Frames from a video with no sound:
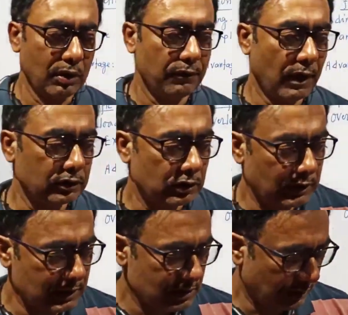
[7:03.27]

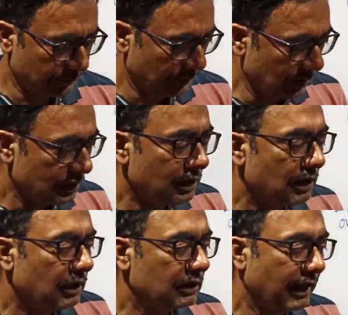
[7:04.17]
function in
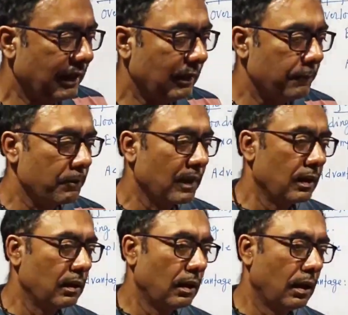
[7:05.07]
Java,
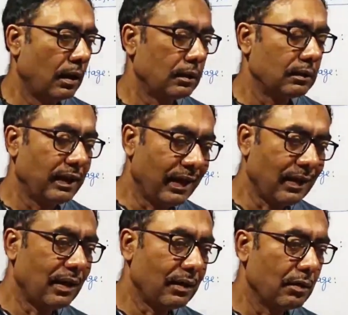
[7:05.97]
then there
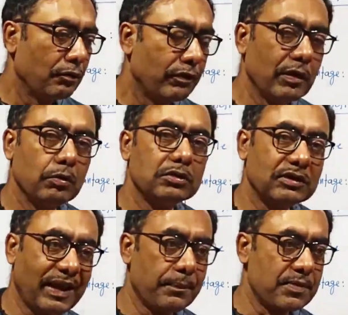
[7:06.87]
are few
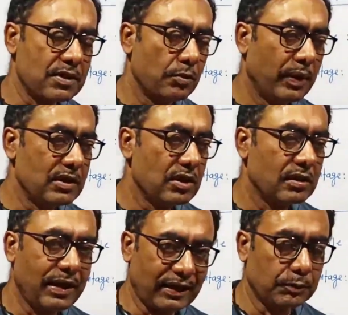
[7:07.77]
steps
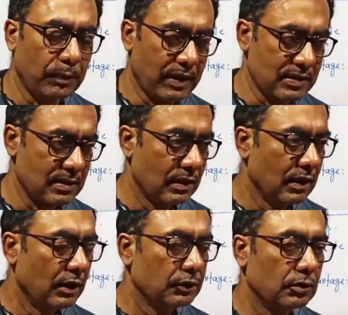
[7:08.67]
which takes place.
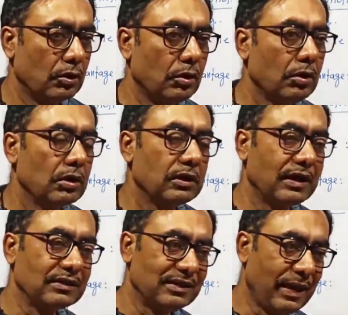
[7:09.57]
So
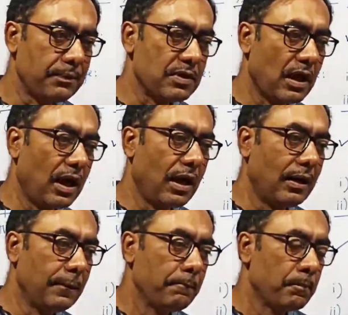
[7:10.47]
the steps
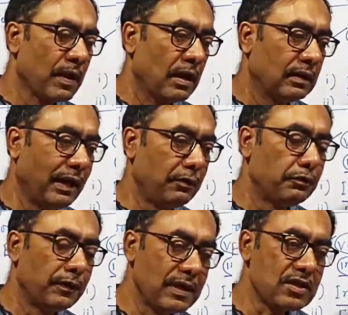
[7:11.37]
are
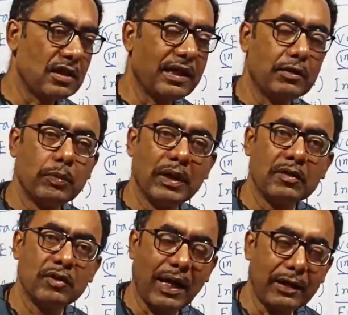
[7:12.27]
that first it
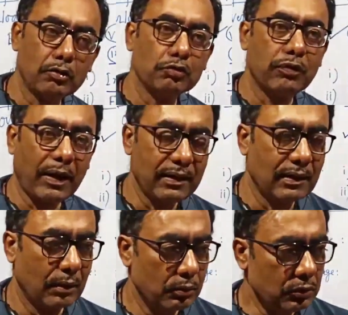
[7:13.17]
will try to find
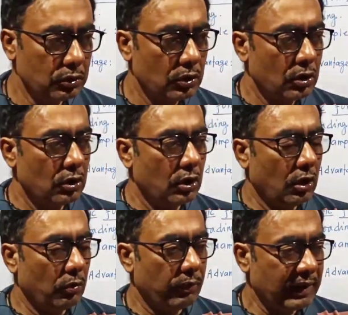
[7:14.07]
out
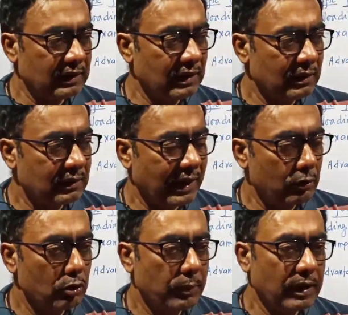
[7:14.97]
whether
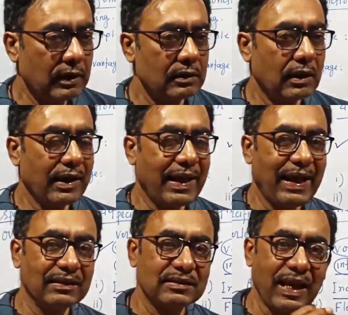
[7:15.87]
there will be the
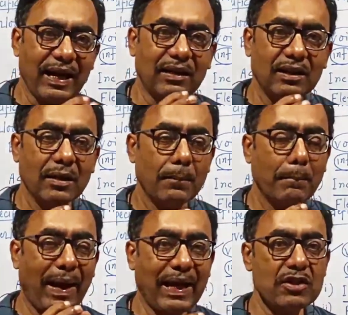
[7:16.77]
exact
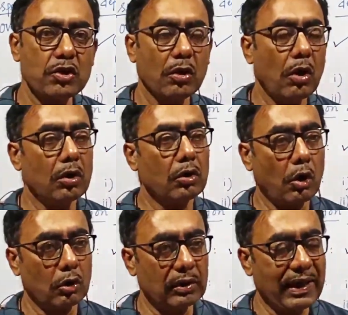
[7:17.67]
match or
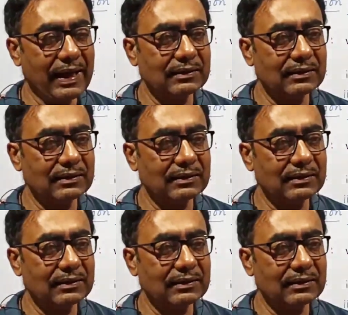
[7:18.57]
not.